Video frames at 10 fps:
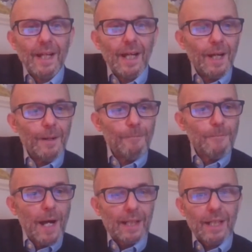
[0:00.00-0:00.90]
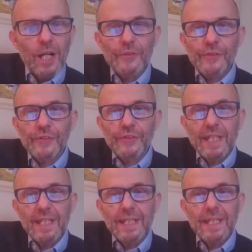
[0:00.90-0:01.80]
I can't
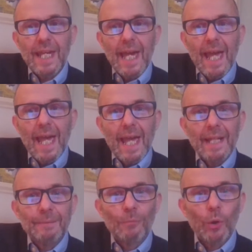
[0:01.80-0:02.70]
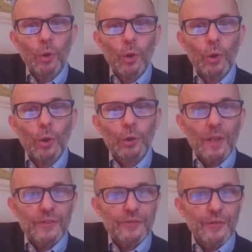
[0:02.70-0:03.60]
see any more
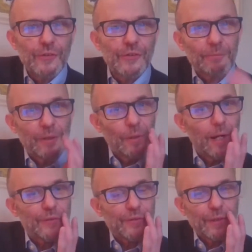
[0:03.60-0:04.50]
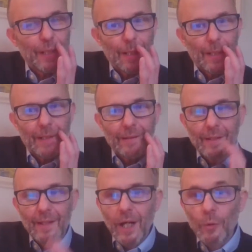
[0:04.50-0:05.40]
questions, so I'm going to ask.
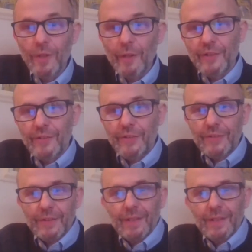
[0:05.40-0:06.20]
Oh, there is